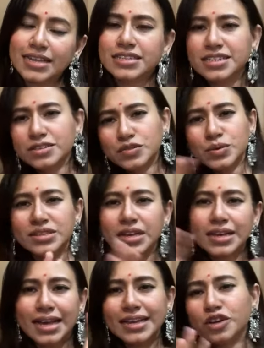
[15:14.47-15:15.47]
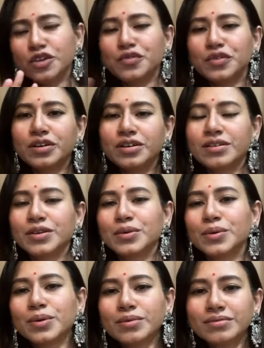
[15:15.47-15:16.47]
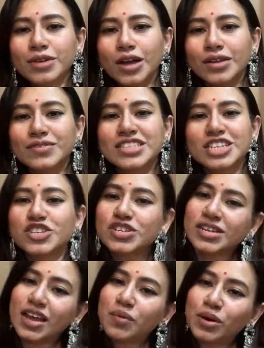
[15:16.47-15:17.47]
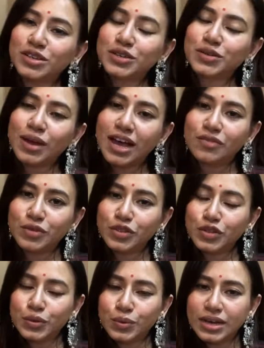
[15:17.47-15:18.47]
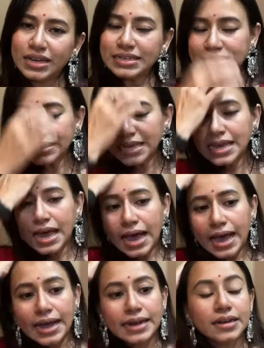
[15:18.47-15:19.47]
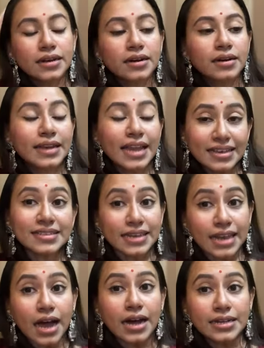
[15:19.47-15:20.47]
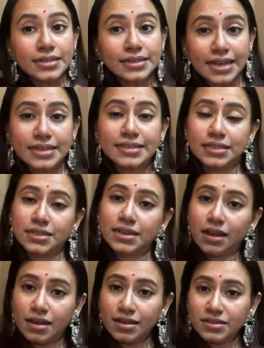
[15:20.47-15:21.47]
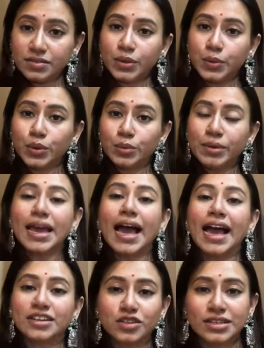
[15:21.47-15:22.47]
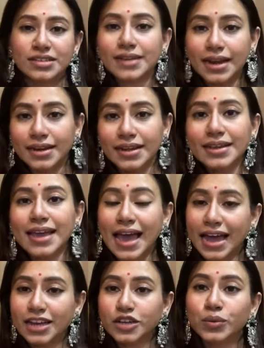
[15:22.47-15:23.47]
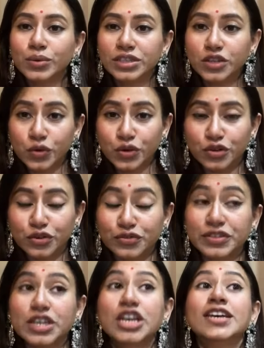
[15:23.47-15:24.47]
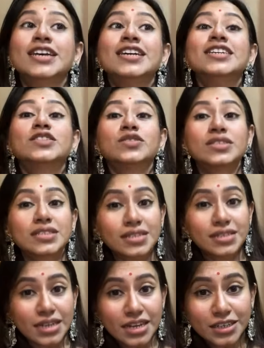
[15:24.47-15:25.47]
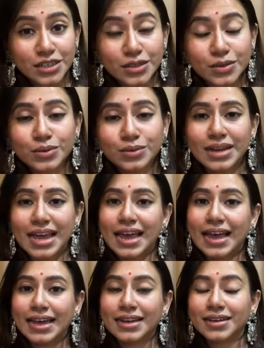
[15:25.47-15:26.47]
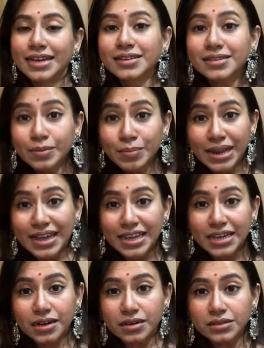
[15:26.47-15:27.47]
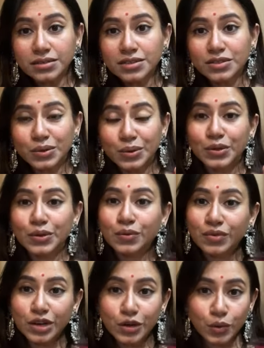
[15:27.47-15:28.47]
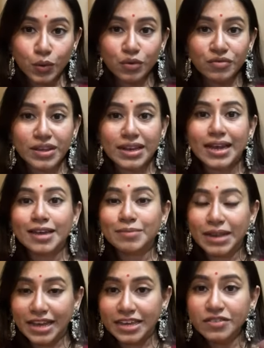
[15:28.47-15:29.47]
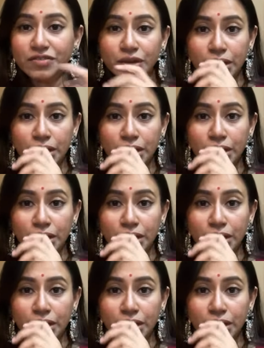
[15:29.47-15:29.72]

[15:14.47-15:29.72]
this was a kind of a conversation I wanted to have with you guys. And next class we will be actually standing and doing the choreography. So stay tuned and hit the bell icon so you will know when I am live